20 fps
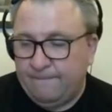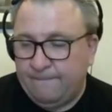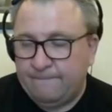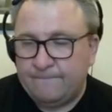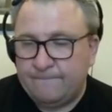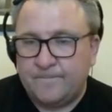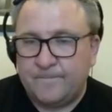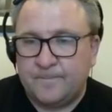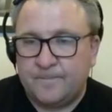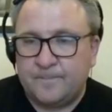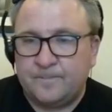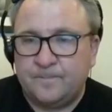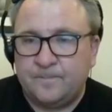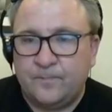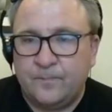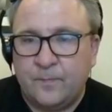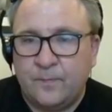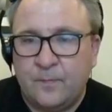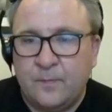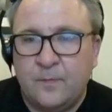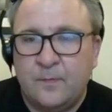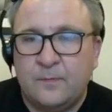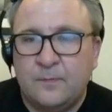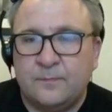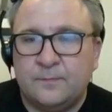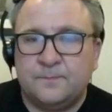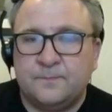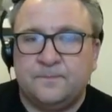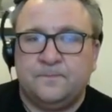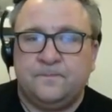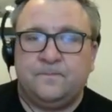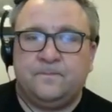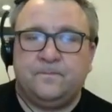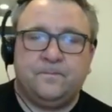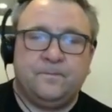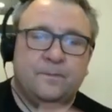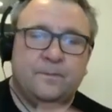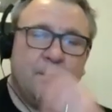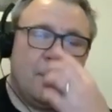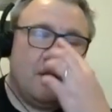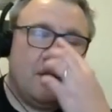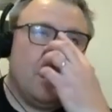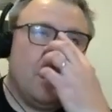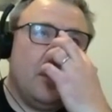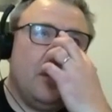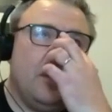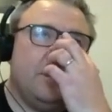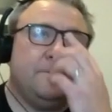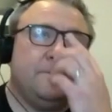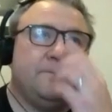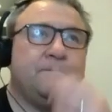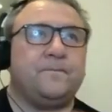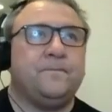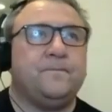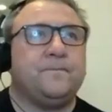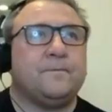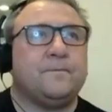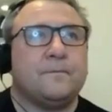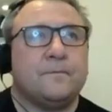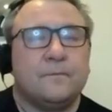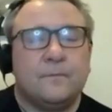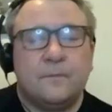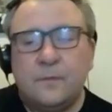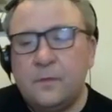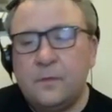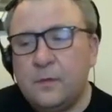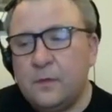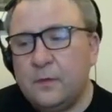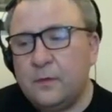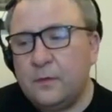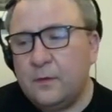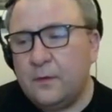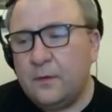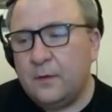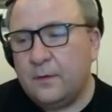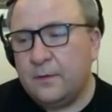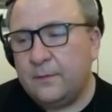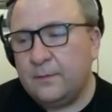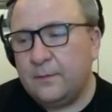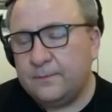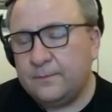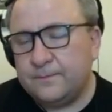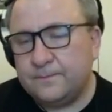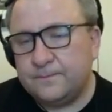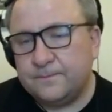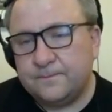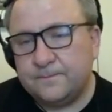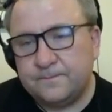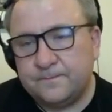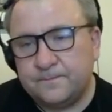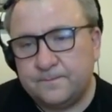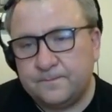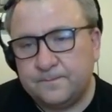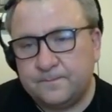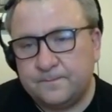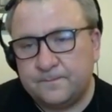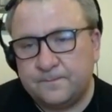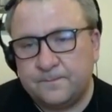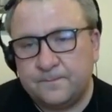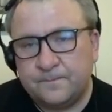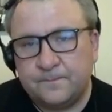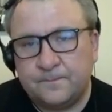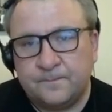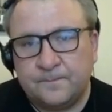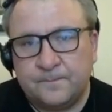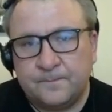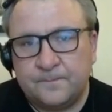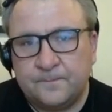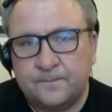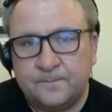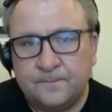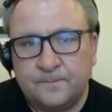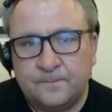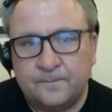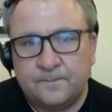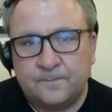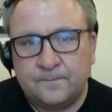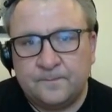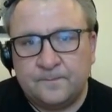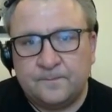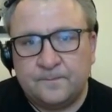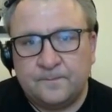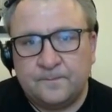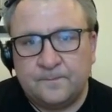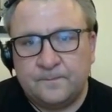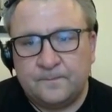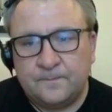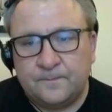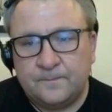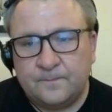No words are spoken by the person on screen.